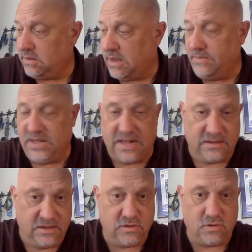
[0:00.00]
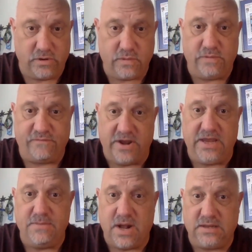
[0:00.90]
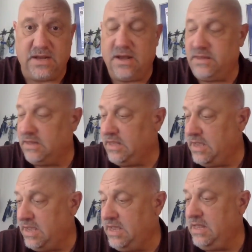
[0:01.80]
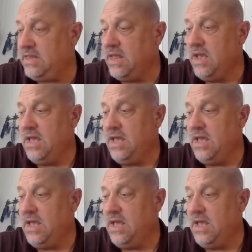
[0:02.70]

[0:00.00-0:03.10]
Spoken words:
I mean, that list starts with Frankie Montas at the A's.